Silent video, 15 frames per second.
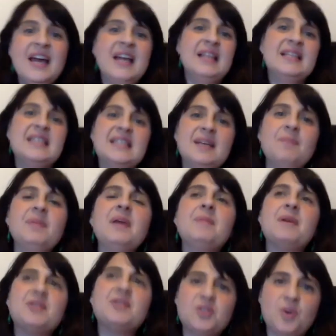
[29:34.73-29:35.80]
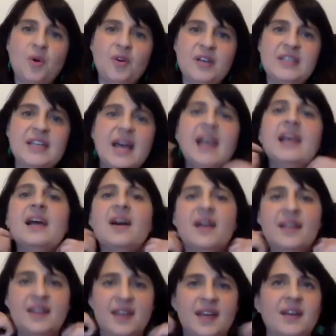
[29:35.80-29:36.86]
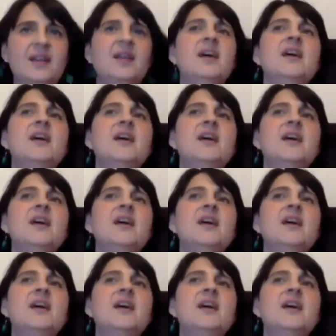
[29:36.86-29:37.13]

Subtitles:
There's something about storytelling, I think.